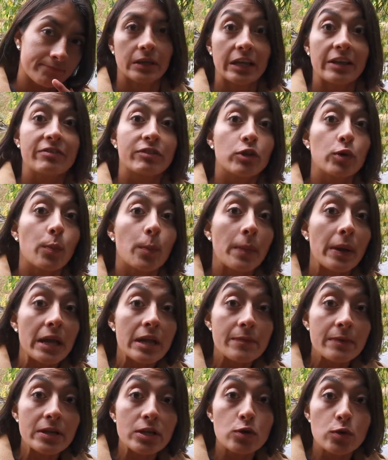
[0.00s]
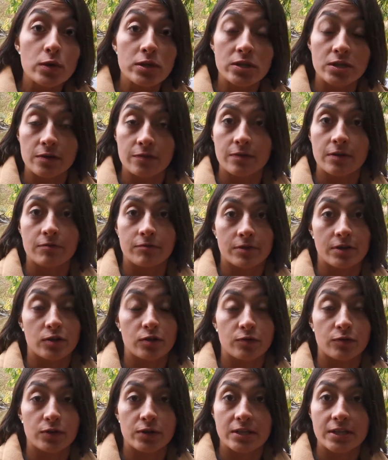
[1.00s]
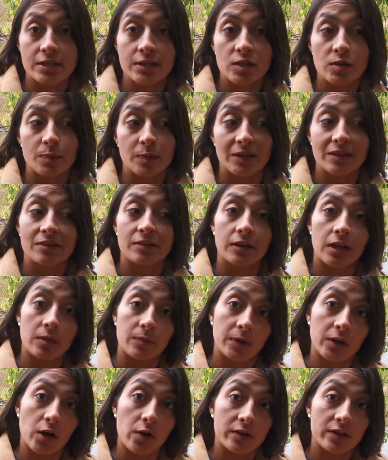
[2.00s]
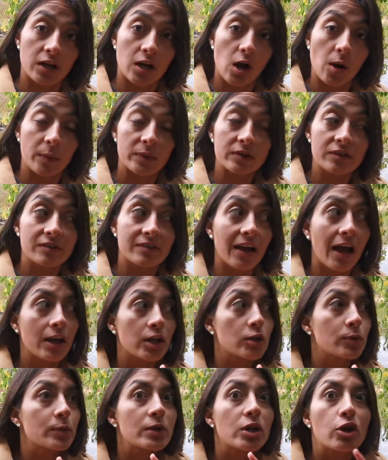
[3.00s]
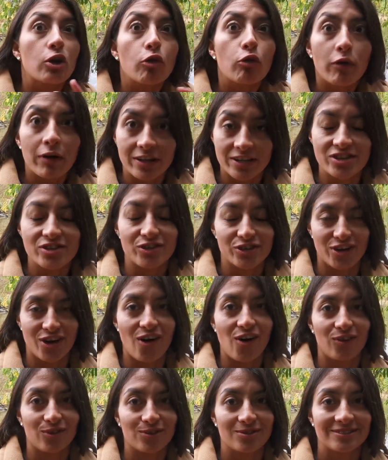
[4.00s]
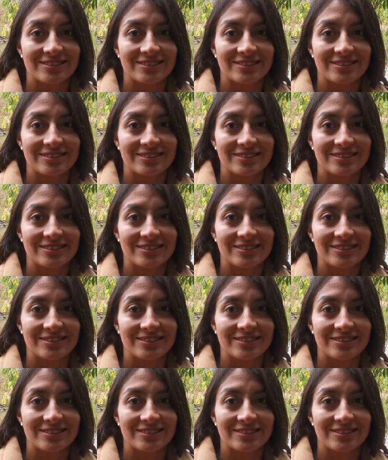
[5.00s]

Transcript: If you maybe know a different reason for this, please let me know in the comments, that'd be great to know.